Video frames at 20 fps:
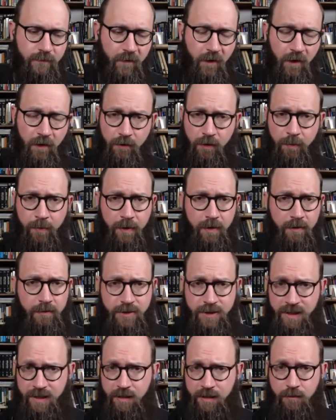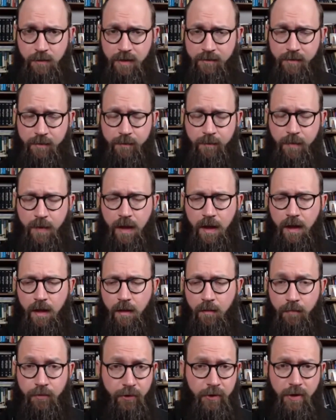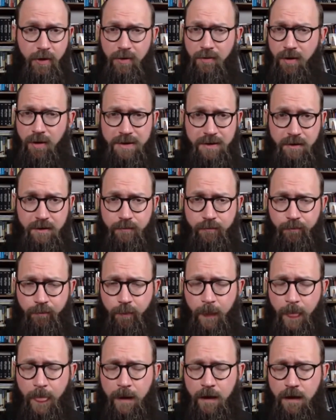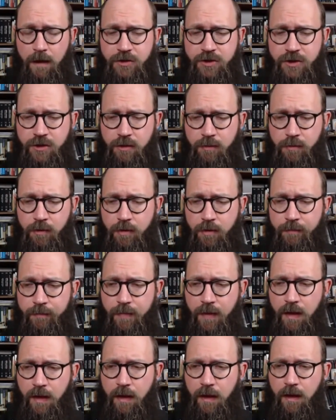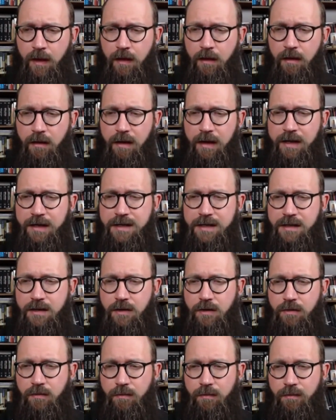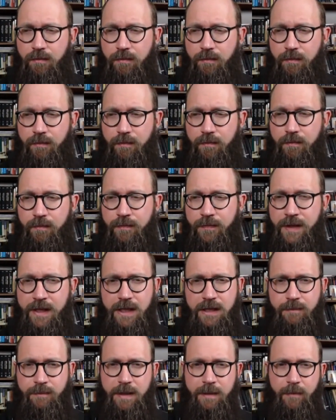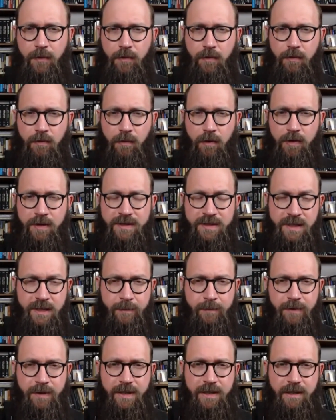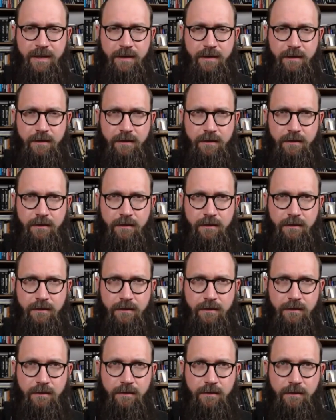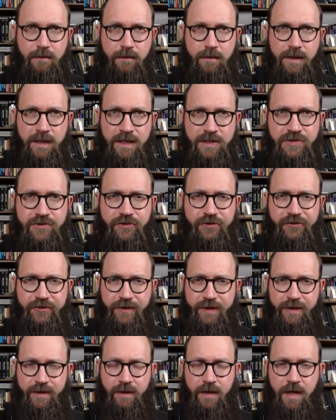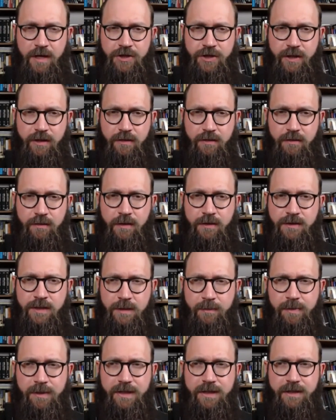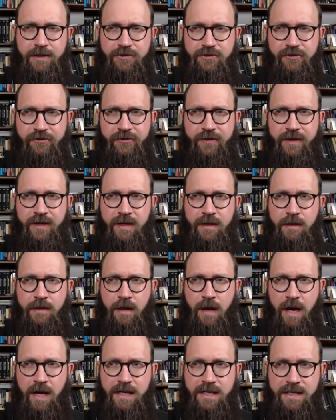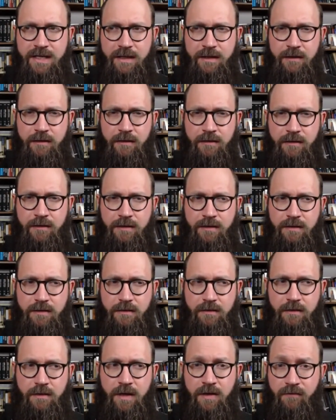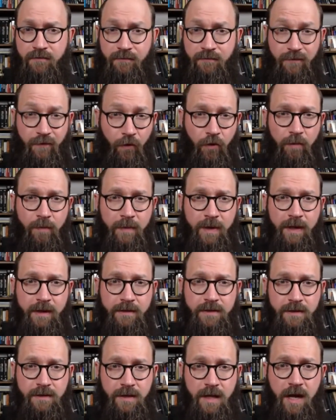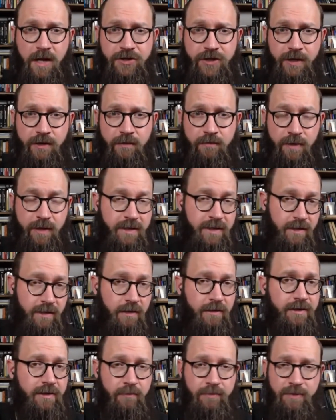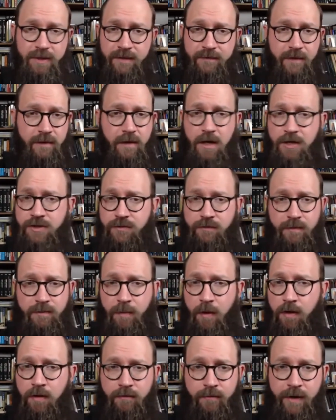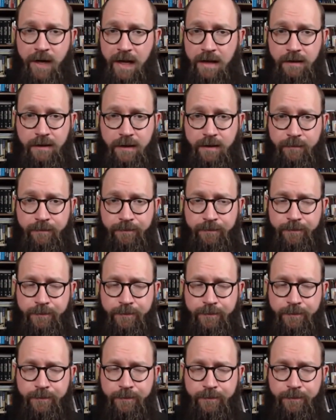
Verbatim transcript: Agrippa, G, whatever. Bruno also, uh, Bruno. And so these people are deeply interested in logic. They're deeply interested in their ideas conforming to logic because they also believe that logic was part of reality.